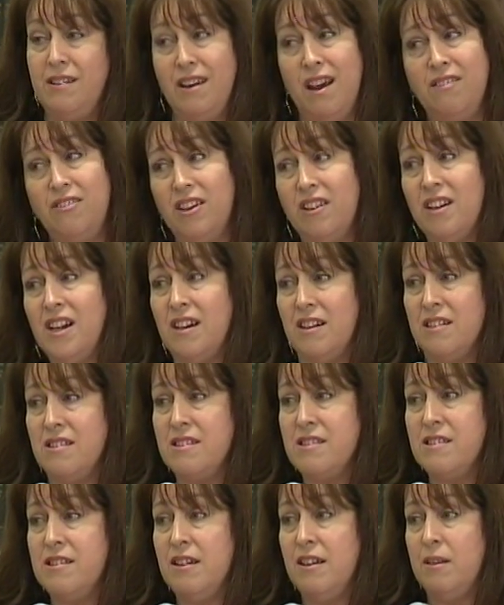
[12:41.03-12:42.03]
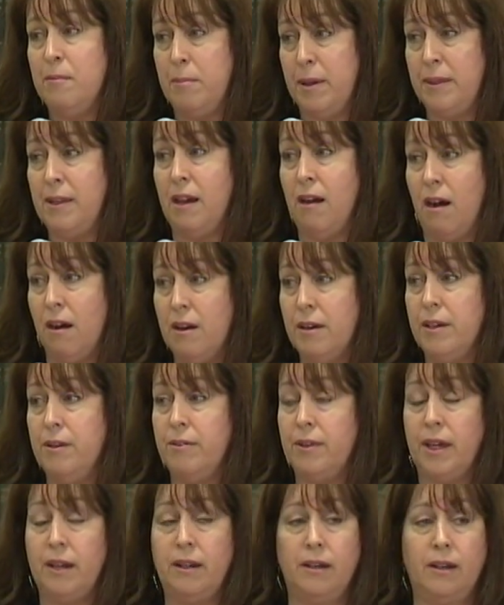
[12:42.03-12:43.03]
Never is, but they argue
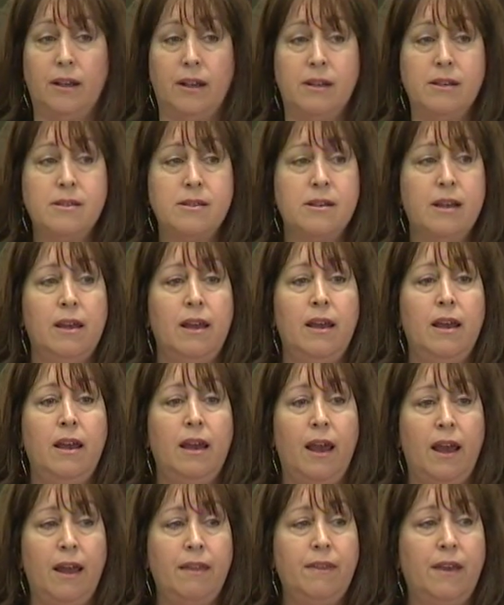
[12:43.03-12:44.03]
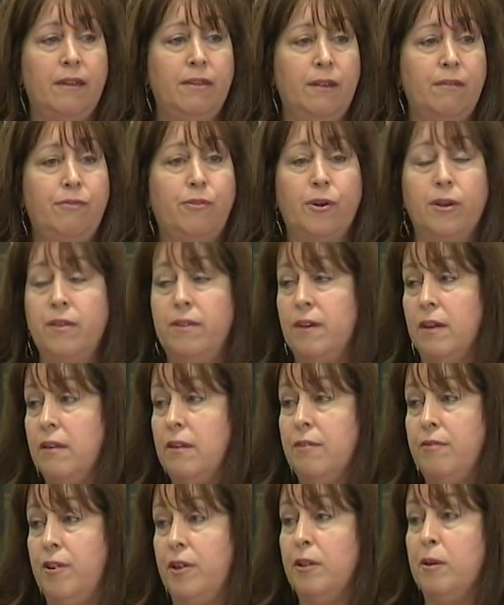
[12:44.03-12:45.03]
that it is. And then the 4th thing,
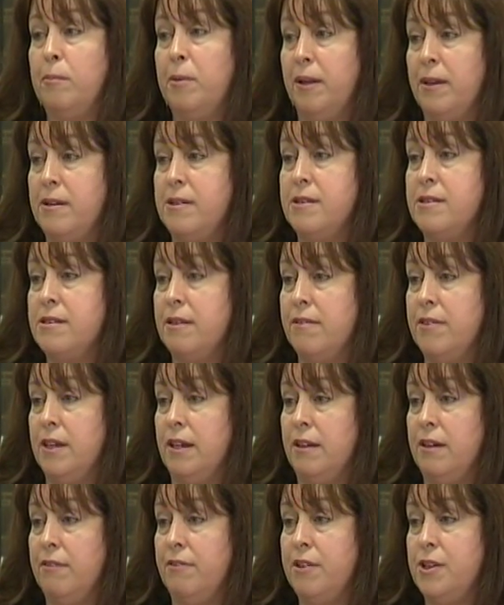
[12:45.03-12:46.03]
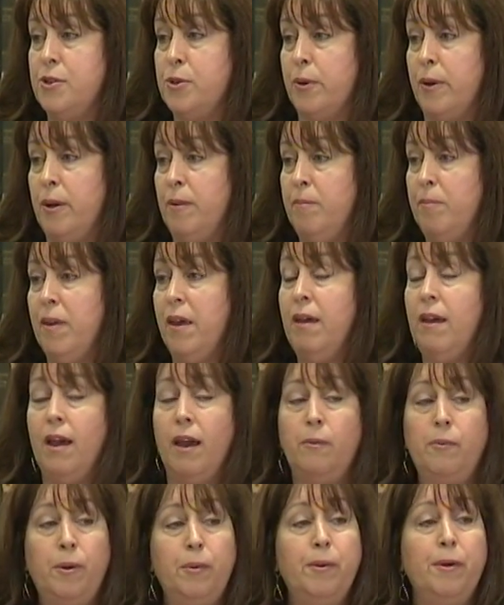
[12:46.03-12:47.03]
the vulnerabilities of the individual.
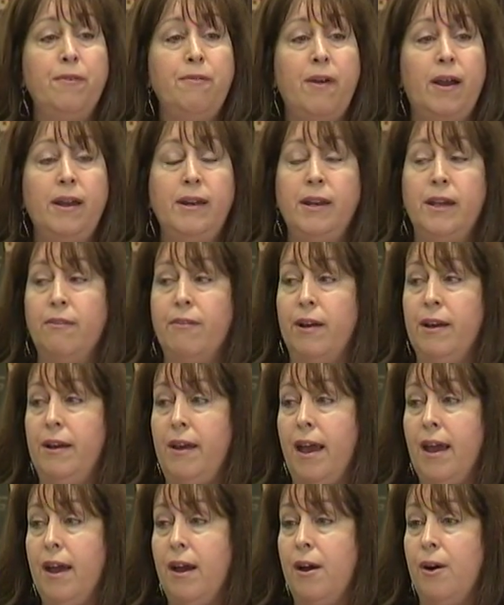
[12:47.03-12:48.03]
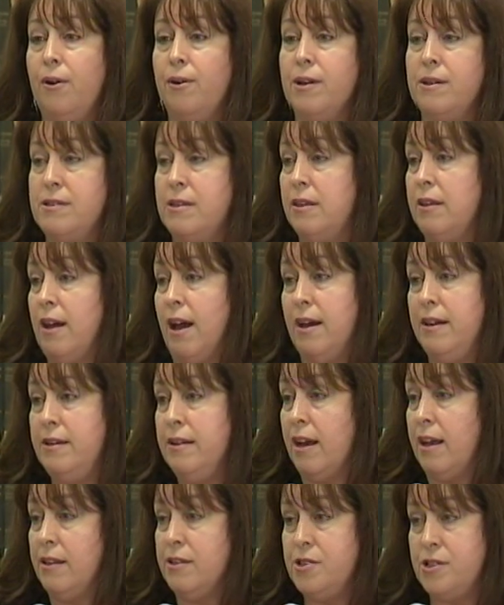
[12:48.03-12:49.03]
And what we're finding right now is that the
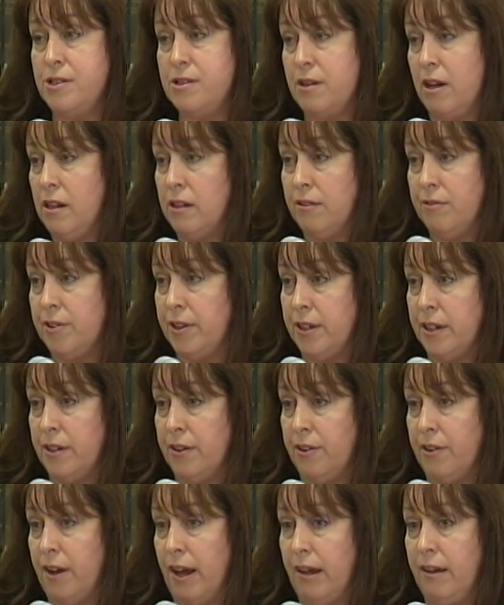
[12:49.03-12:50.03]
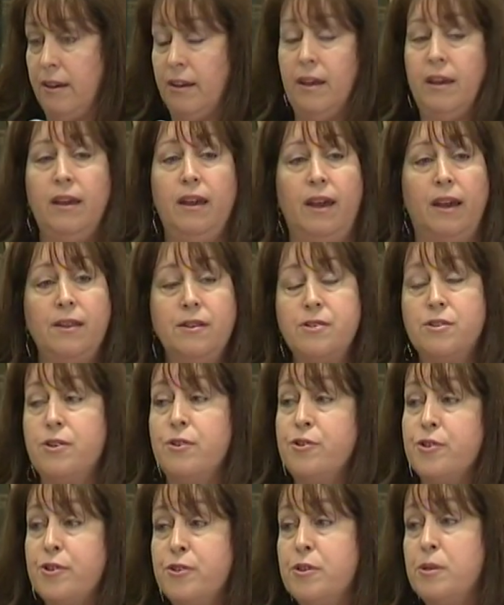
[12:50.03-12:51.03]
ideology is all over the internet and the
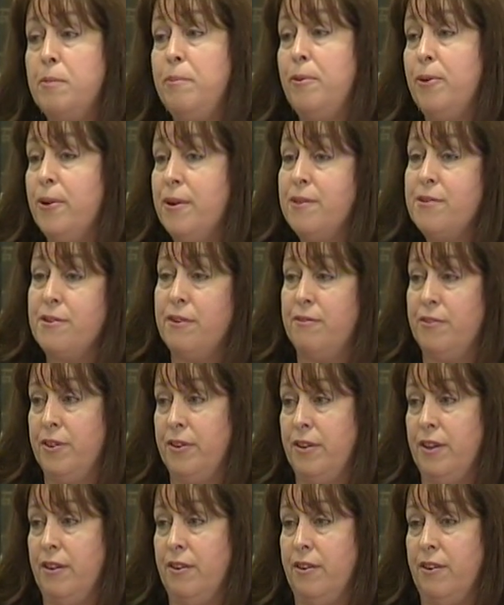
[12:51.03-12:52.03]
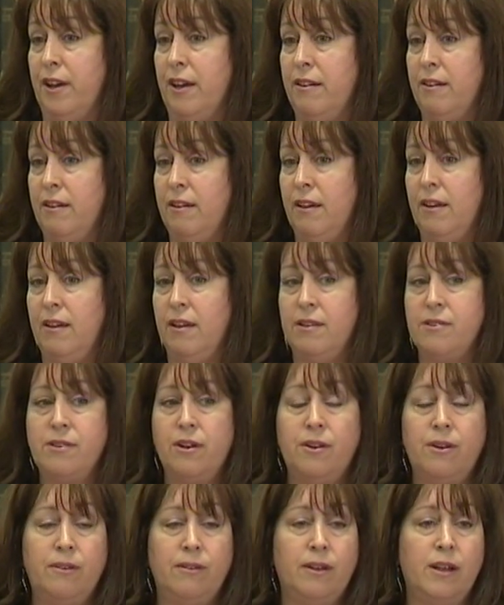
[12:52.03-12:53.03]
social support is over the internet.
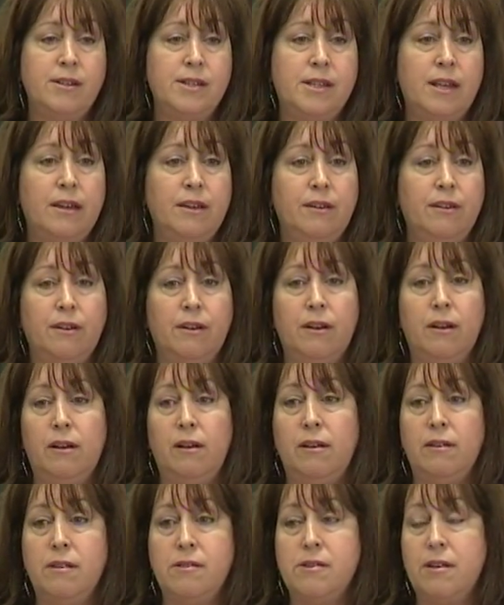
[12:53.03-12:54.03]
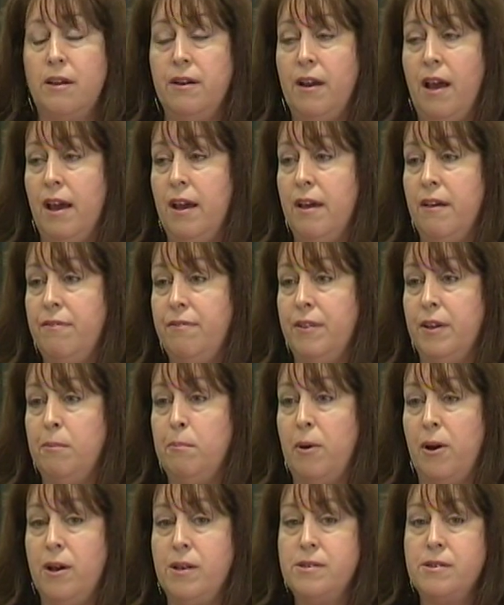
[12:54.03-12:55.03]
So let's say you're a Tsarnaev in
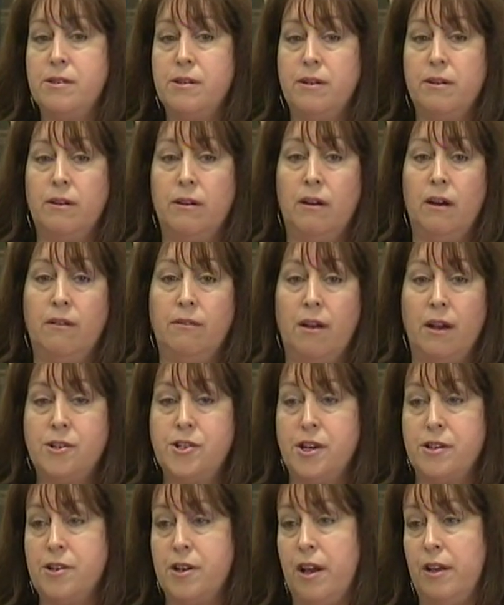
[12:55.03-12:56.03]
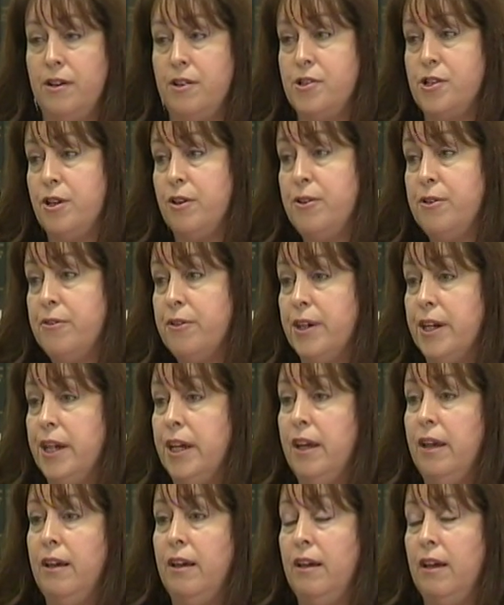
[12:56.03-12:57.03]
Boston or a Rosh Hashanah Chaudhry
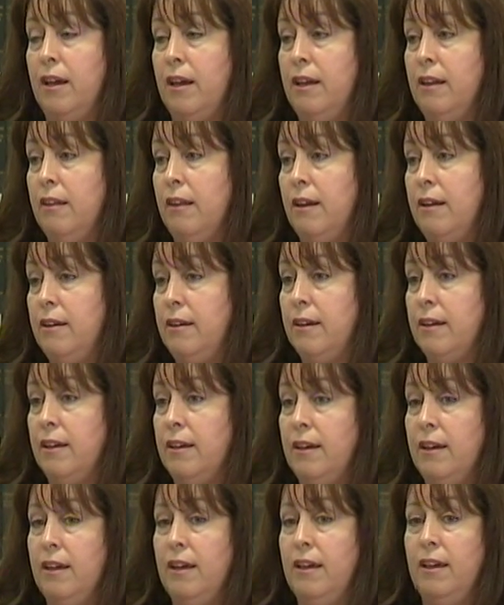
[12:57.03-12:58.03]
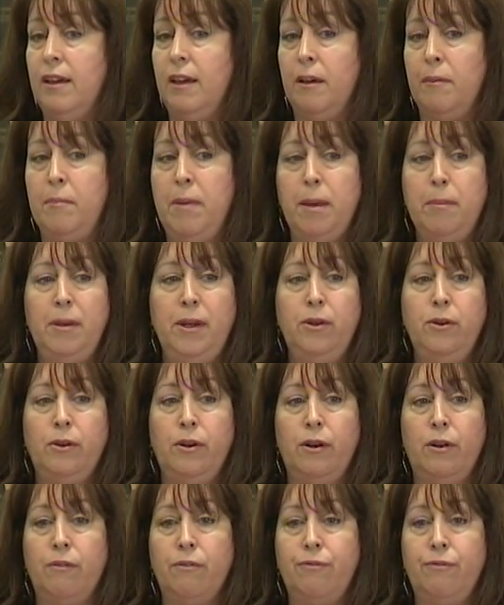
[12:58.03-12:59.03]
in London. Maybe you
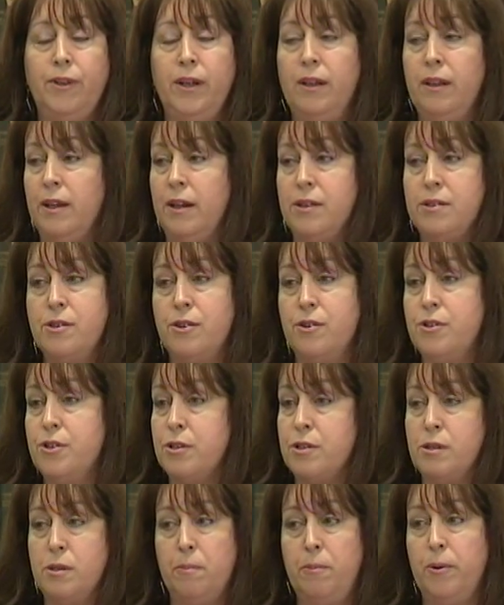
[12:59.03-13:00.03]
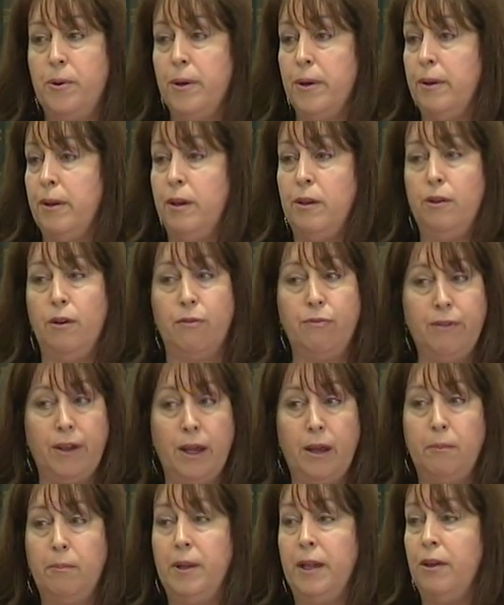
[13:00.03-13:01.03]
don't feel any social support in your
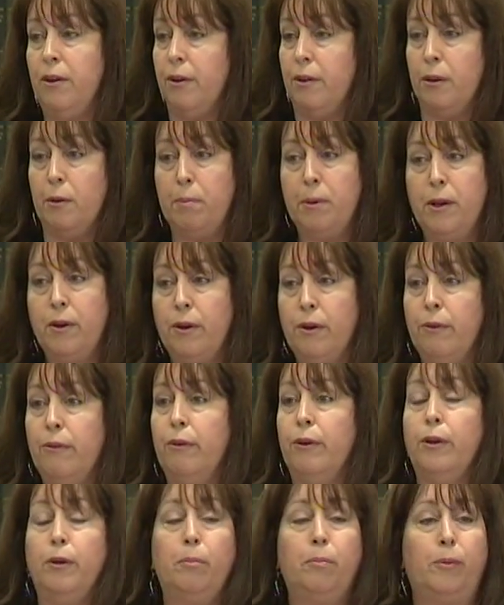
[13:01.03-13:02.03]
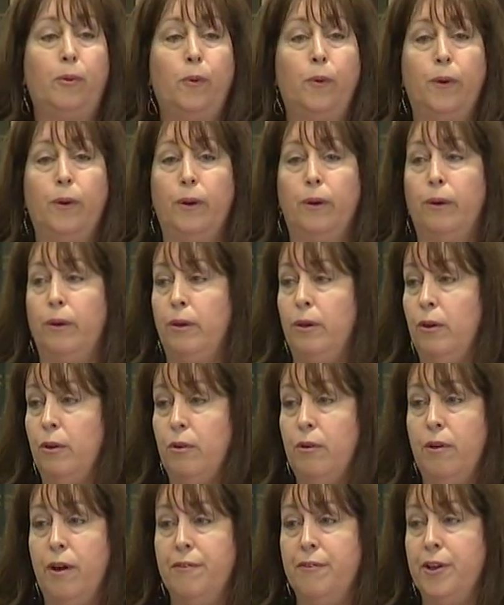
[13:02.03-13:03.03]
family or your peer group or
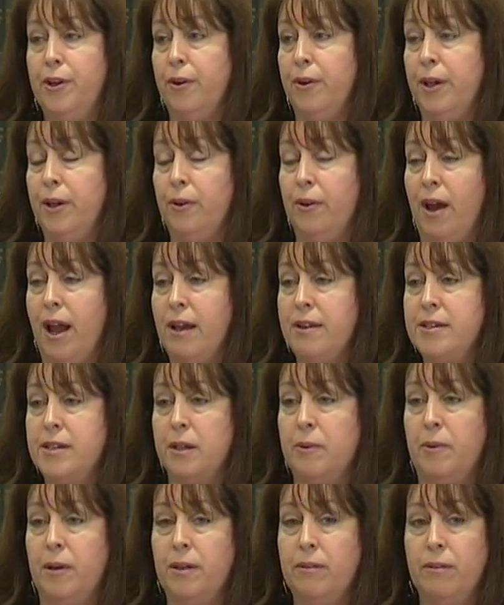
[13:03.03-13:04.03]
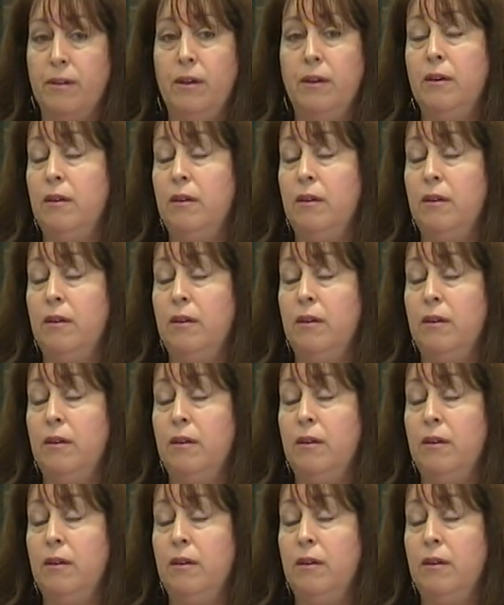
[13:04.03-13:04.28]
whoever you're interacting with.